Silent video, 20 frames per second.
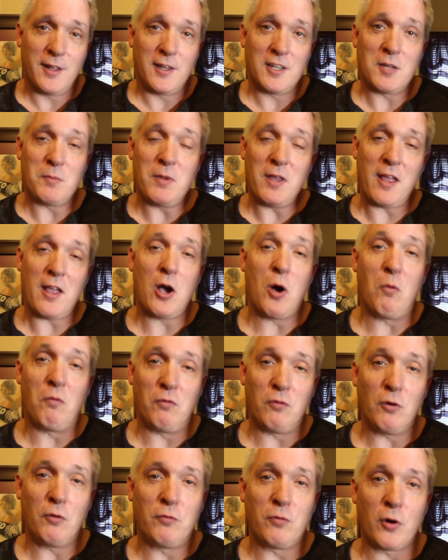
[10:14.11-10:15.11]
to be
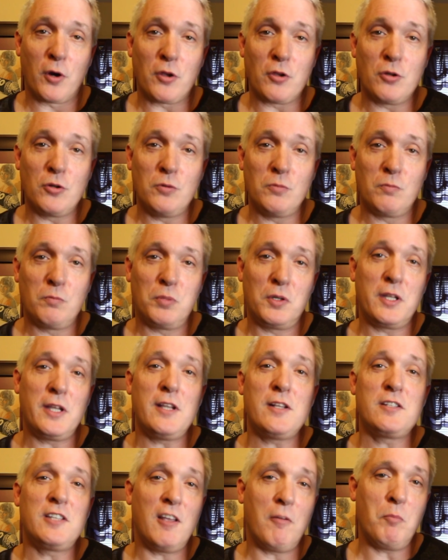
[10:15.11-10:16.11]
helpful for you,
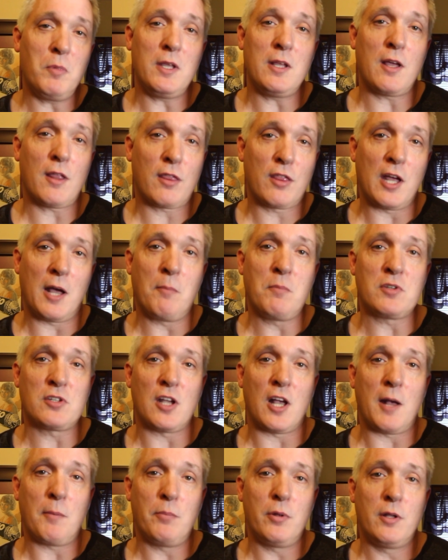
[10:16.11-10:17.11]
please give me a thumbs
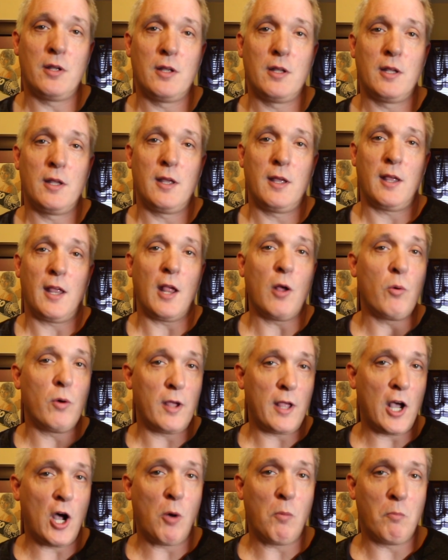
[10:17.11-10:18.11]
up. It will
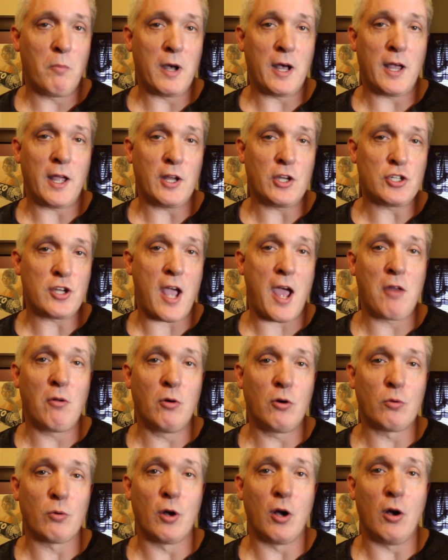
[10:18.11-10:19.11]
help my
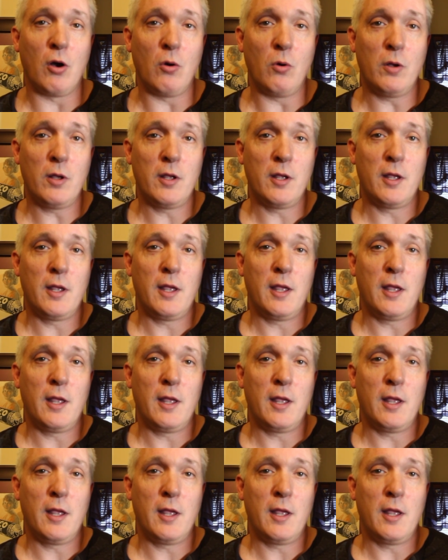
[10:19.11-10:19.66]
channel grow.